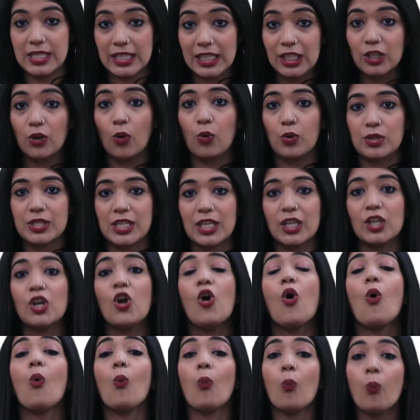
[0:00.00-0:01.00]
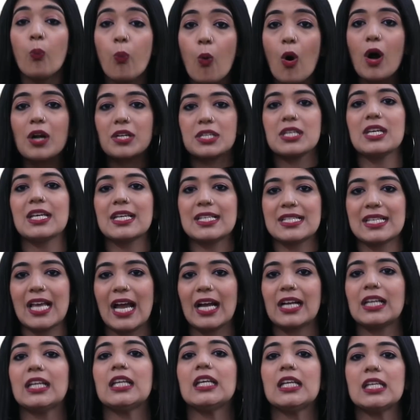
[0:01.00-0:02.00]
decoding what
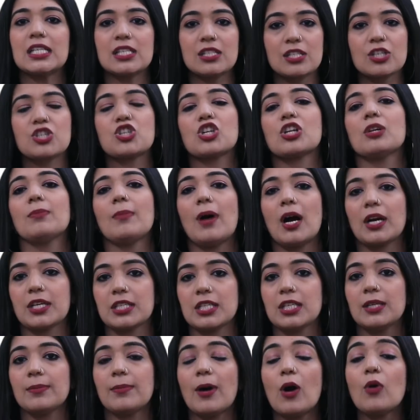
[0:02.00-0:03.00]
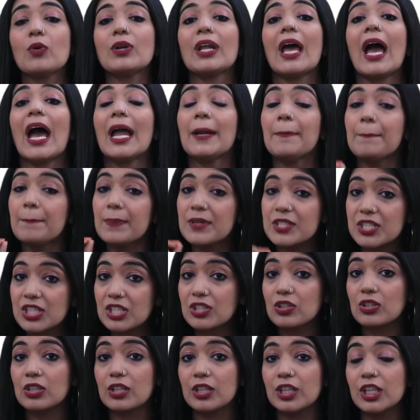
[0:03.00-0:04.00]
exactly is digital marketing about, and
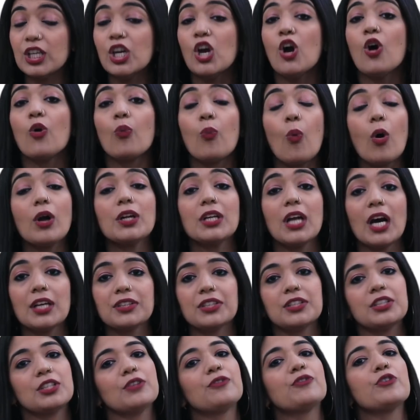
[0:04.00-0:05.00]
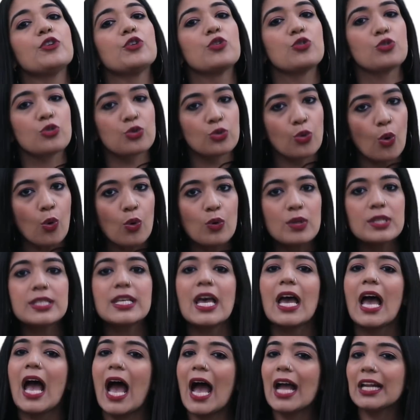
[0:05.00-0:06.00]
particularly what are the different roles
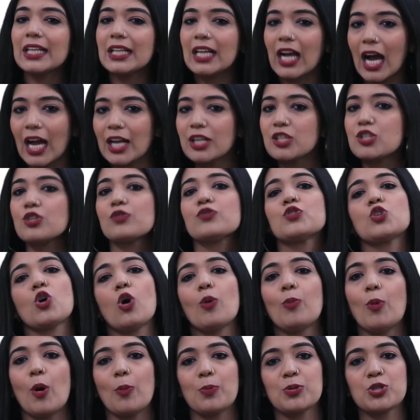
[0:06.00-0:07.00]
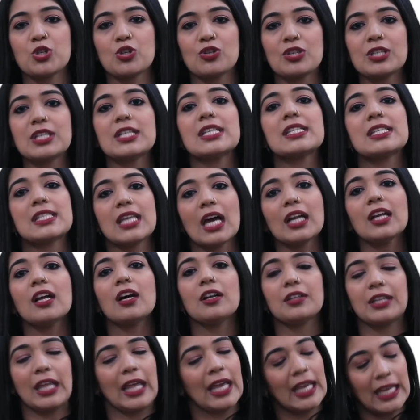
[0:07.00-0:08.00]
and kinds of job opportunities that
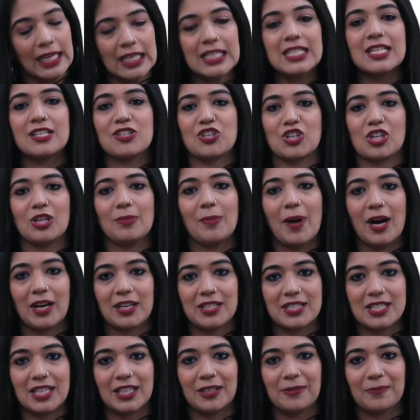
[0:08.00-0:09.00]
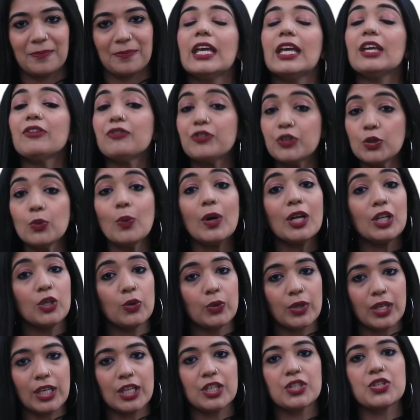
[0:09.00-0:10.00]
are there in digital marketing. If you are
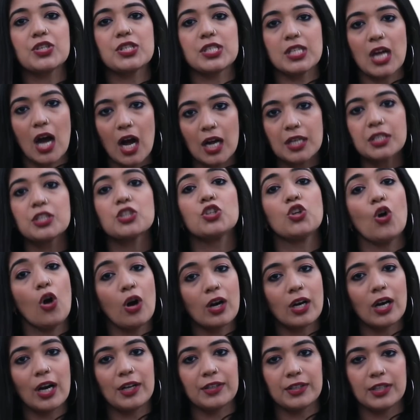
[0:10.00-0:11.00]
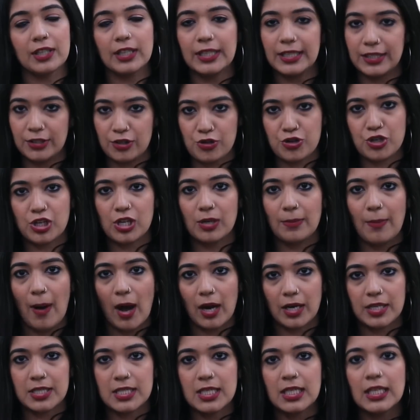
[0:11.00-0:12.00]
looking to start your career in digital
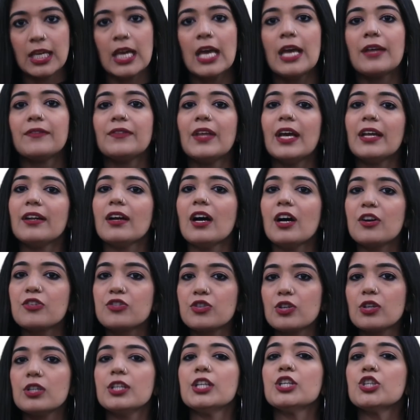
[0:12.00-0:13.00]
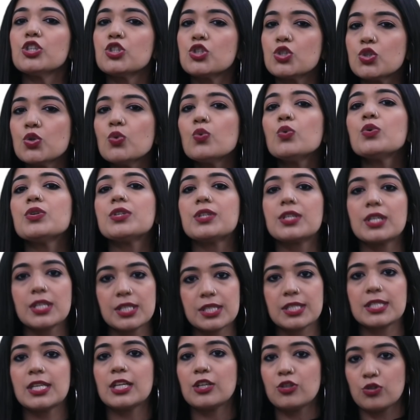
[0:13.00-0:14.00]
marketing, there are really two
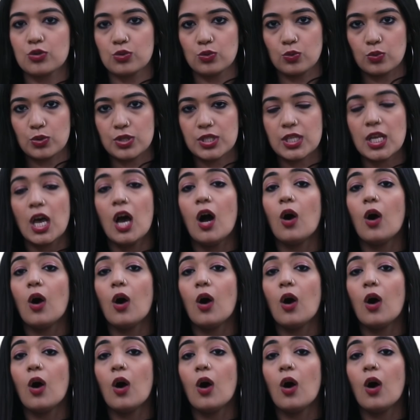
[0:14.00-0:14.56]
distinct routes.